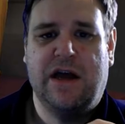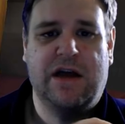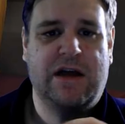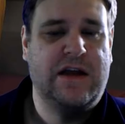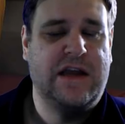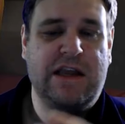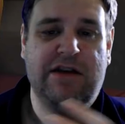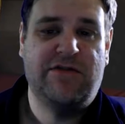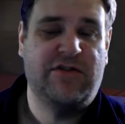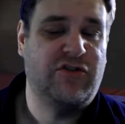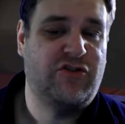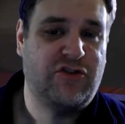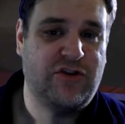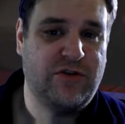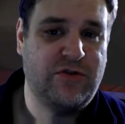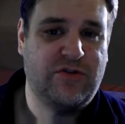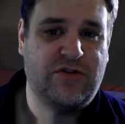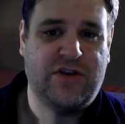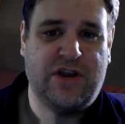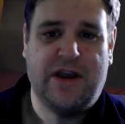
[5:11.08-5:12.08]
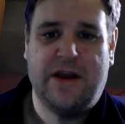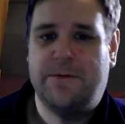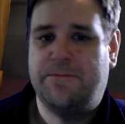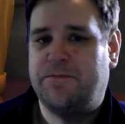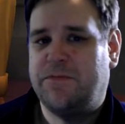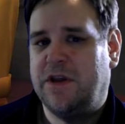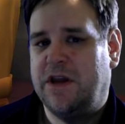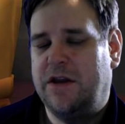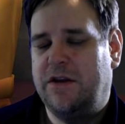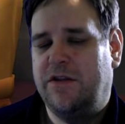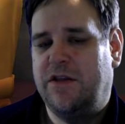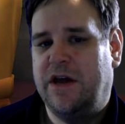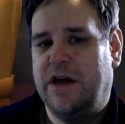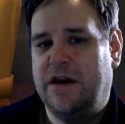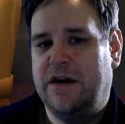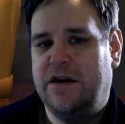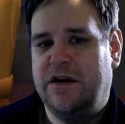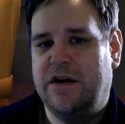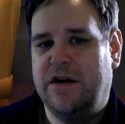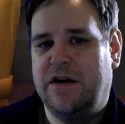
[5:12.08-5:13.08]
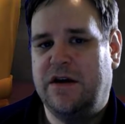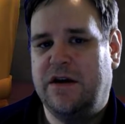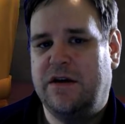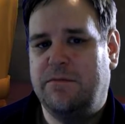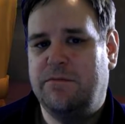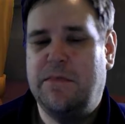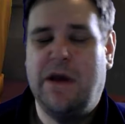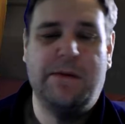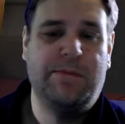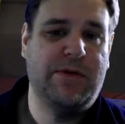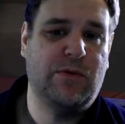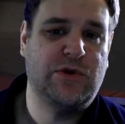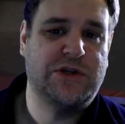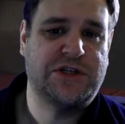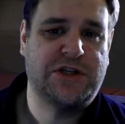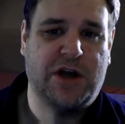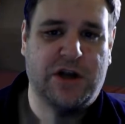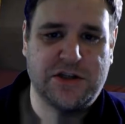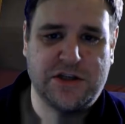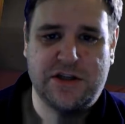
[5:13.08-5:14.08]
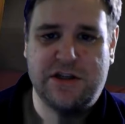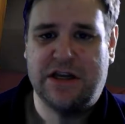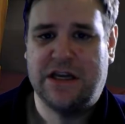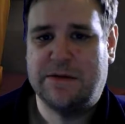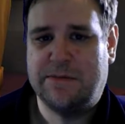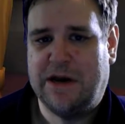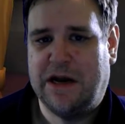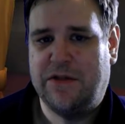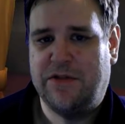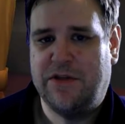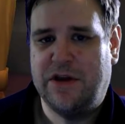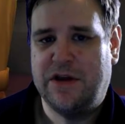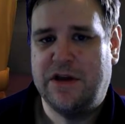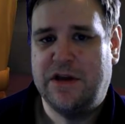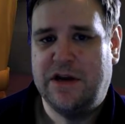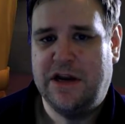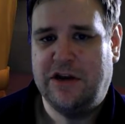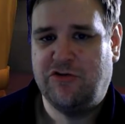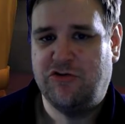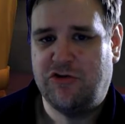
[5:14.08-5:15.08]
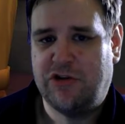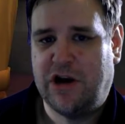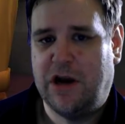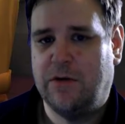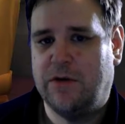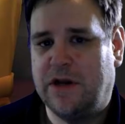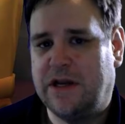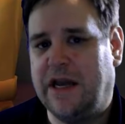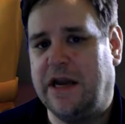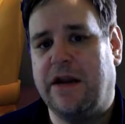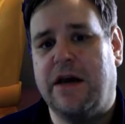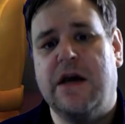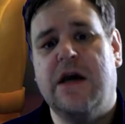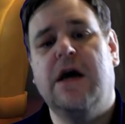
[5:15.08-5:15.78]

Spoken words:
even 2 set, and then maybe we start to think about the Legendary Cloak again.